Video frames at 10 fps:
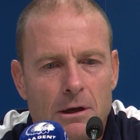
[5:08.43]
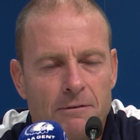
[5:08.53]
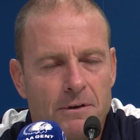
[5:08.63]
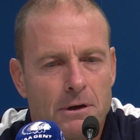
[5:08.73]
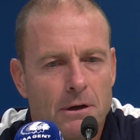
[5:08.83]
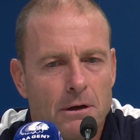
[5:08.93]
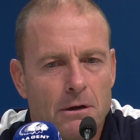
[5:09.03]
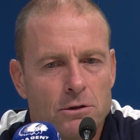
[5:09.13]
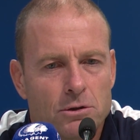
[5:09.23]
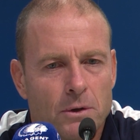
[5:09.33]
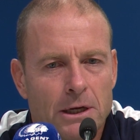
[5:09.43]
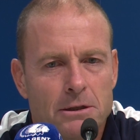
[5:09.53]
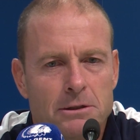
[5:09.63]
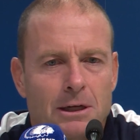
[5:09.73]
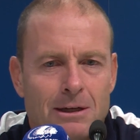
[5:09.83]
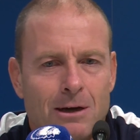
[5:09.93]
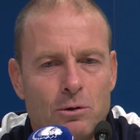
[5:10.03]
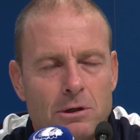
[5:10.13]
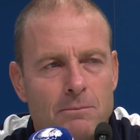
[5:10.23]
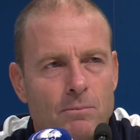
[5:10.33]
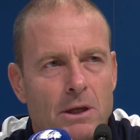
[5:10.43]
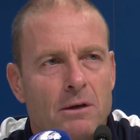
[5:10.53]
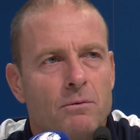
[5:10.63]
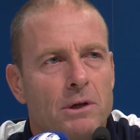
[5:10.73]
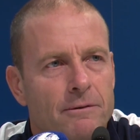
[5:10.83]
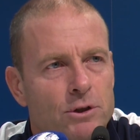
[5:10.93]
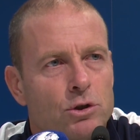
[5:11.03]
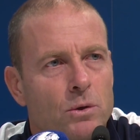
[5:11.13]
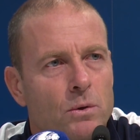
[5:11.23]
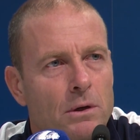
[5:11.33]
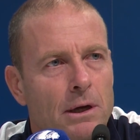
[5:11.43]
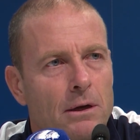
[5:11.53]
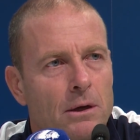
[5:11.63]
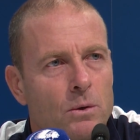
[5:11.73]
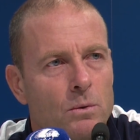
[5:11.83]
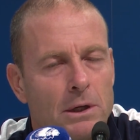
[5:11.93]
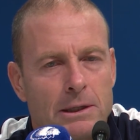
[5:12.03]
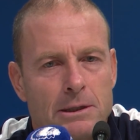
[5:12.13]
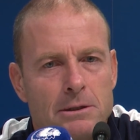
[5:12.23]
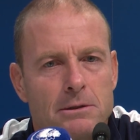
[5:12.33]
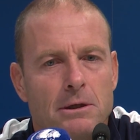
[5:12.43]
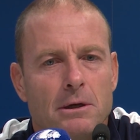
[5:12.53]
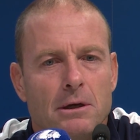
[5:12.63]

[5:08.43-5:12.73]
If a striker start doubting, he will never score a goal like this.